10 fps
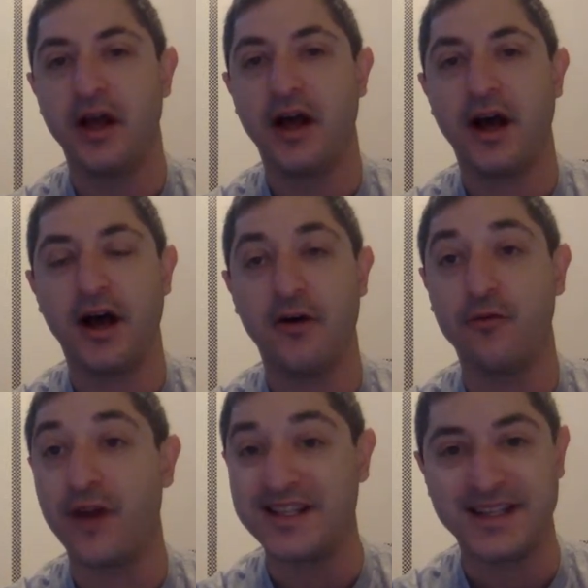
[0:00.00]
uh,
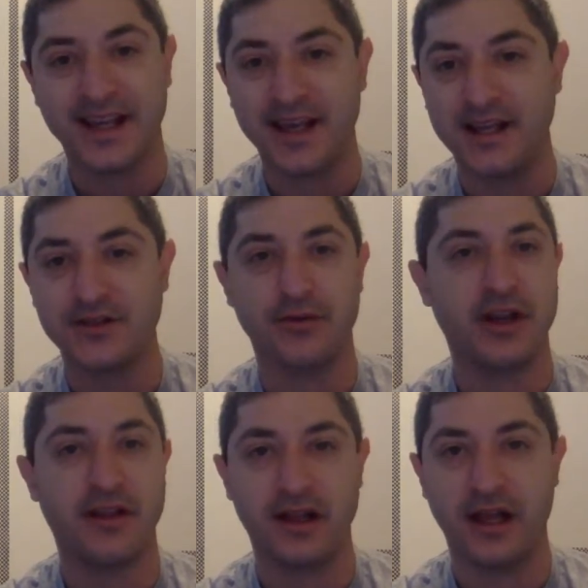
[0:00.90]
renting it or
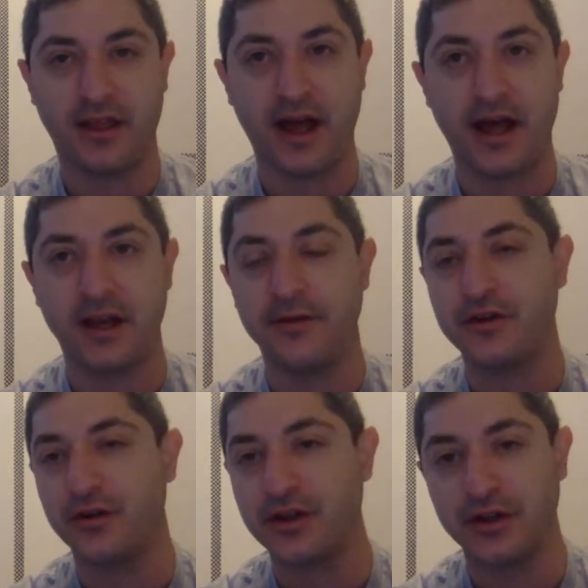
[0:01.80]
anything like that. In the
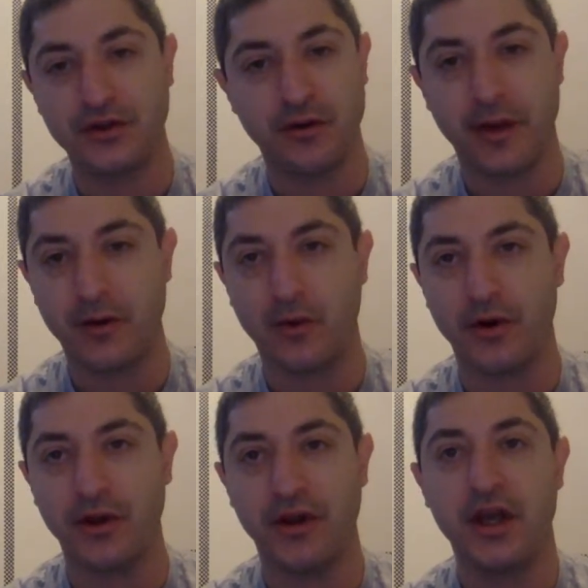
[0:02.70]
traditional domain
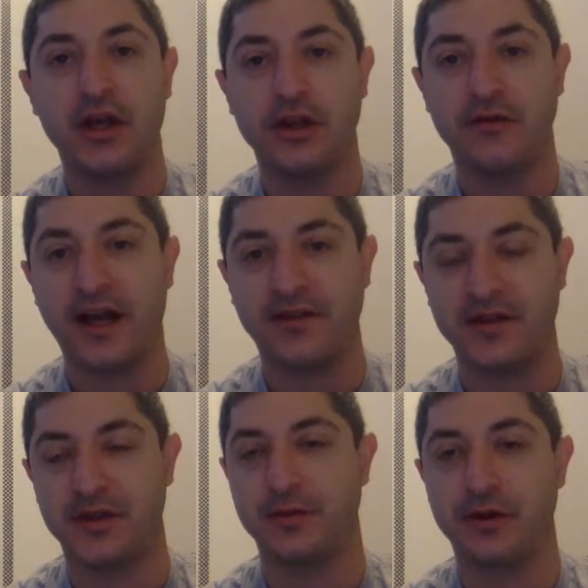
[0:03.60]
world, you've got
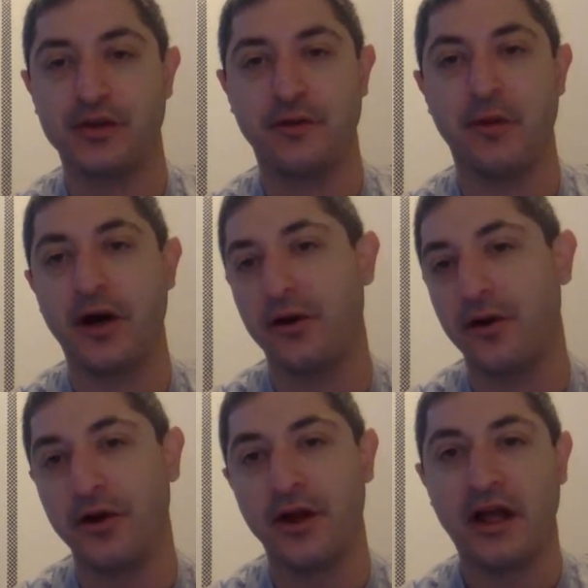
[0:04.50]
this subscription
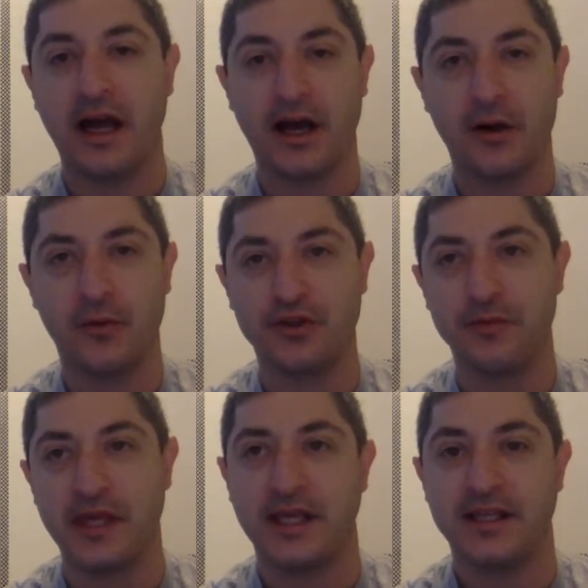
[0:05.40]
model, uh, which
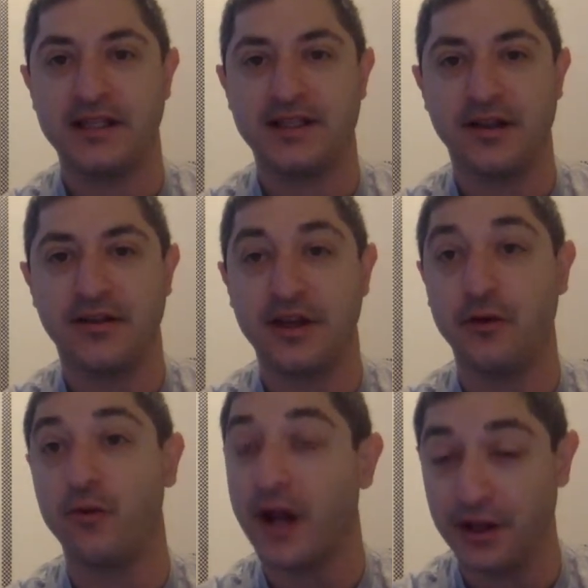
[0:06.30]
means that
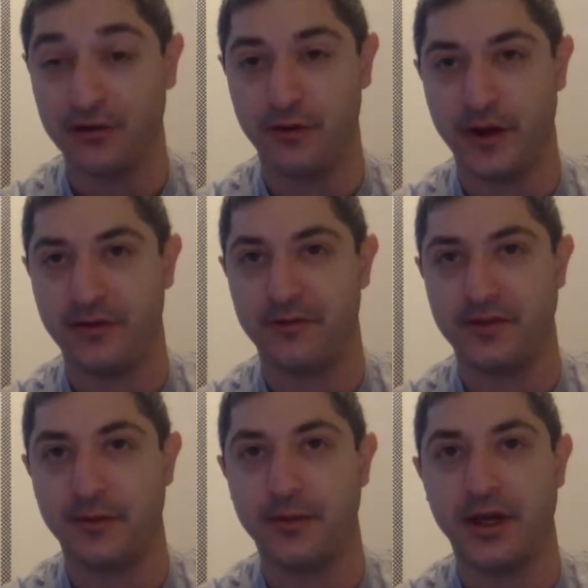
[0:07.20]
you rent your domain from
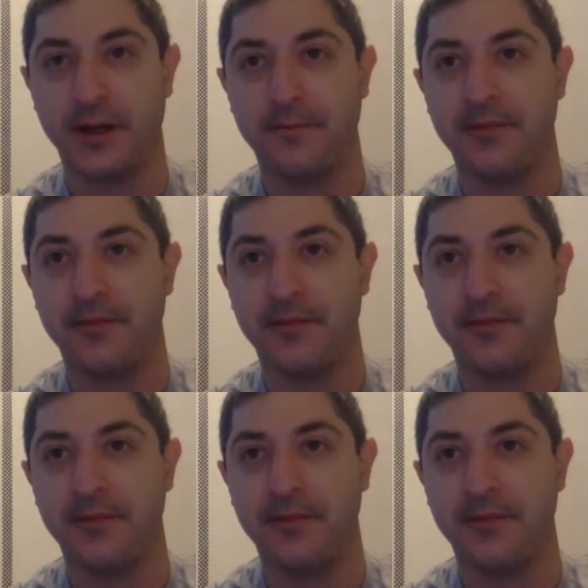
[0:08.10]
somebody.